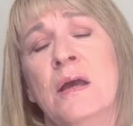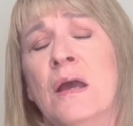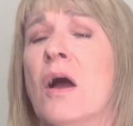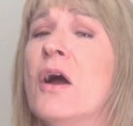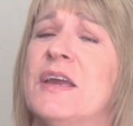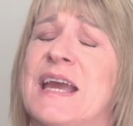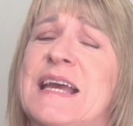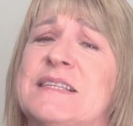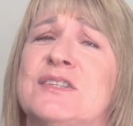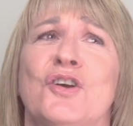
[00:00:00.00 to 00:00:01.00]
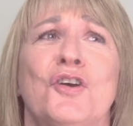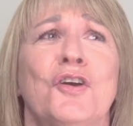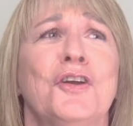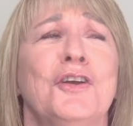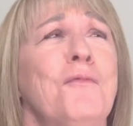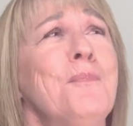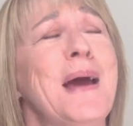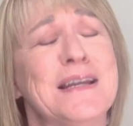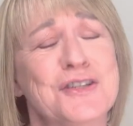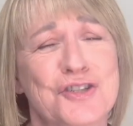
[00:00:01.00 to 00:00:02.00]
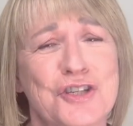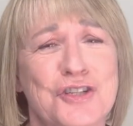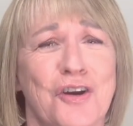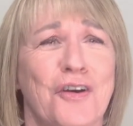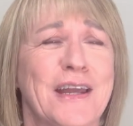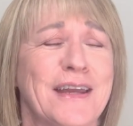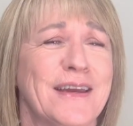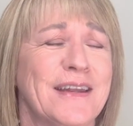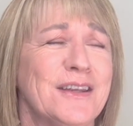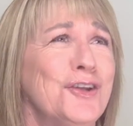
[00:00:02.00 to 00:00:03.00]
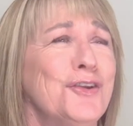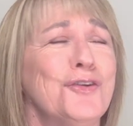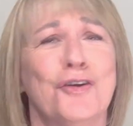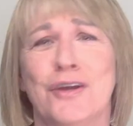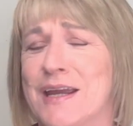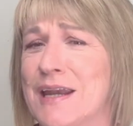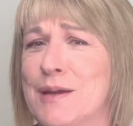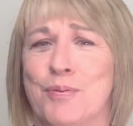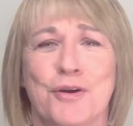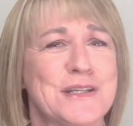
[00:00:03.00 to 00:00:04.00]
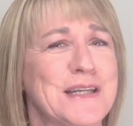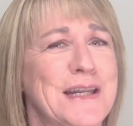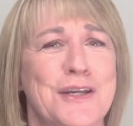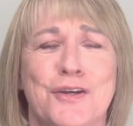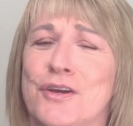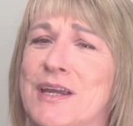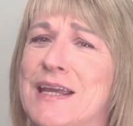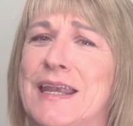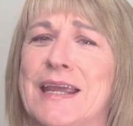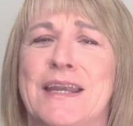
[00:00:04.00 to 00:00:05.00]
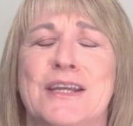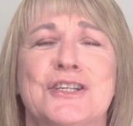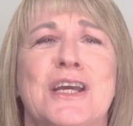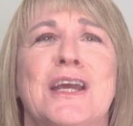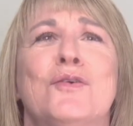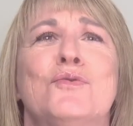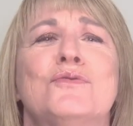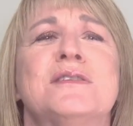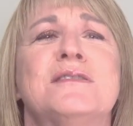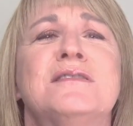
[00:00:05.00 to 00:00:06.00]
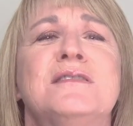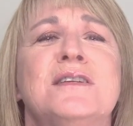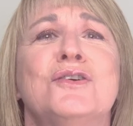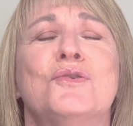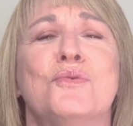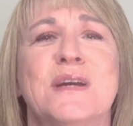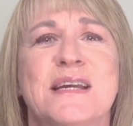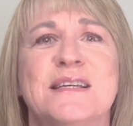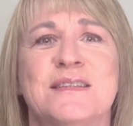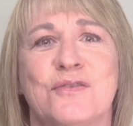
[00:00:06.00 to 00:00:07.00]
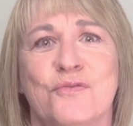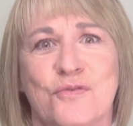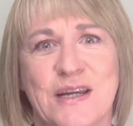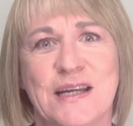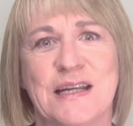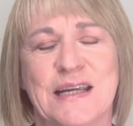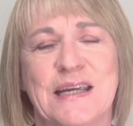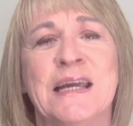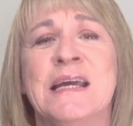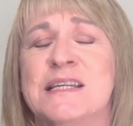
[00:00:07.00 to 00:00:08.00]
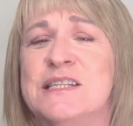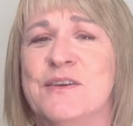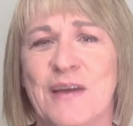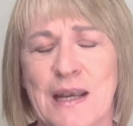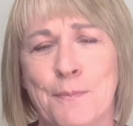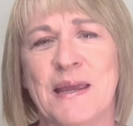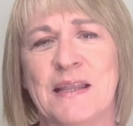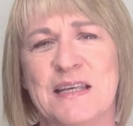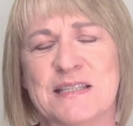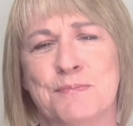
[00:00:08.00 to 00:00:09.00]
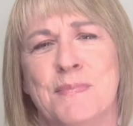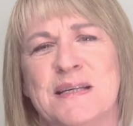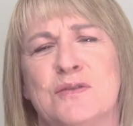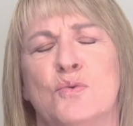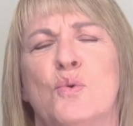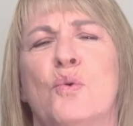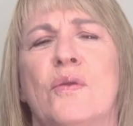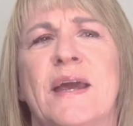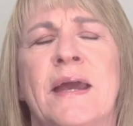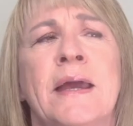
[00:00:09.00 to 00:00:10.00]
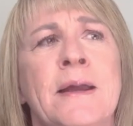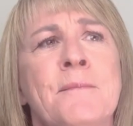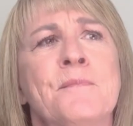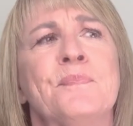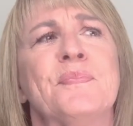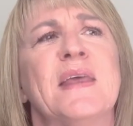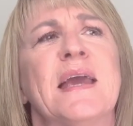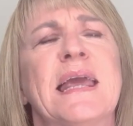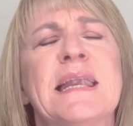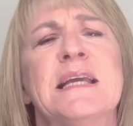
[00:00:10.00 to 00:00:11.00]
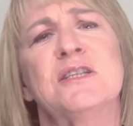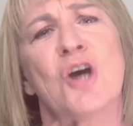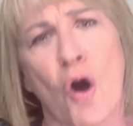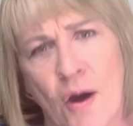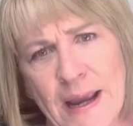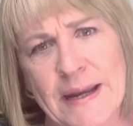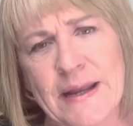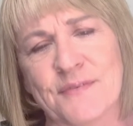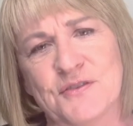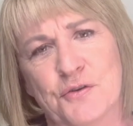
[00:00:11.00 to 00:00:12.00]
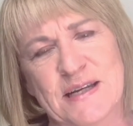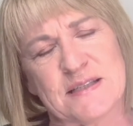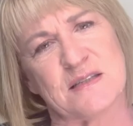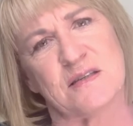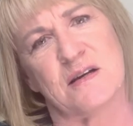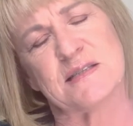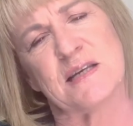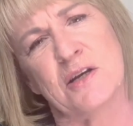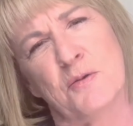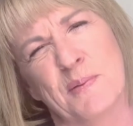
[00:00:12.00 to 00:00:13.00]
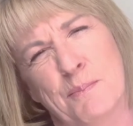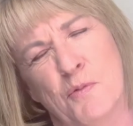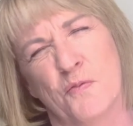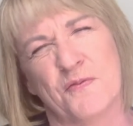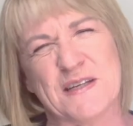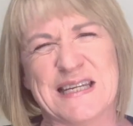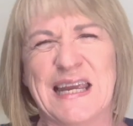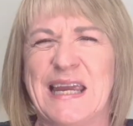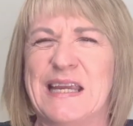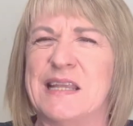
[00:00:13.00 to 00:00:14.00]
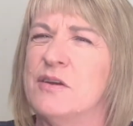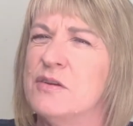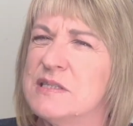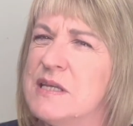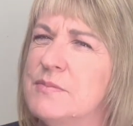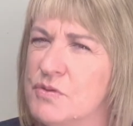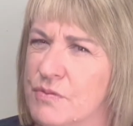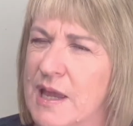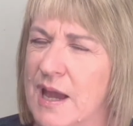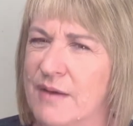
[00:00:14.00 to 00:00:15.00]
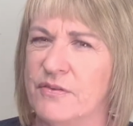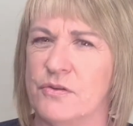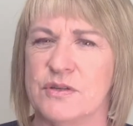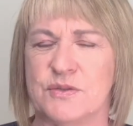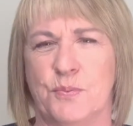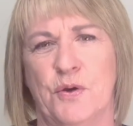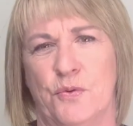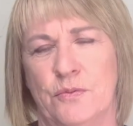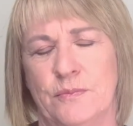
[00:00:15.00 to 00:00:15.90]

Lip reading: Okay, so you've balanced your diet, you know you're getting protein, you know you're getting energy. Horse still isn't really developing this muscle, or they're getting tired after exercise, a little bit more fatigued. They don't seem to recover as well.